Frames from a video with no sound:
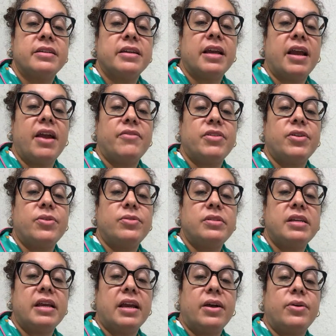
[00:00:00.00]
I have to go
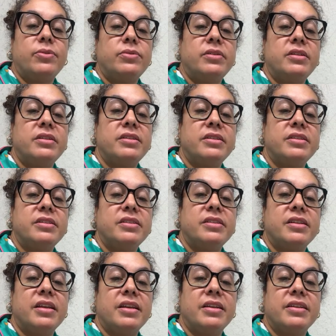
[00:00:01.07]
down.
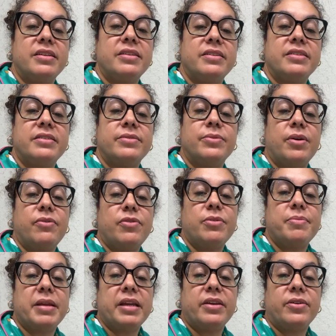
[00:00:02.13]
Well, for
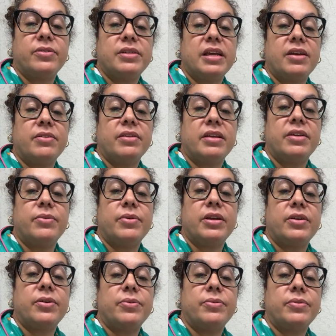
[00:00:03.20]
me, go down. Here we go.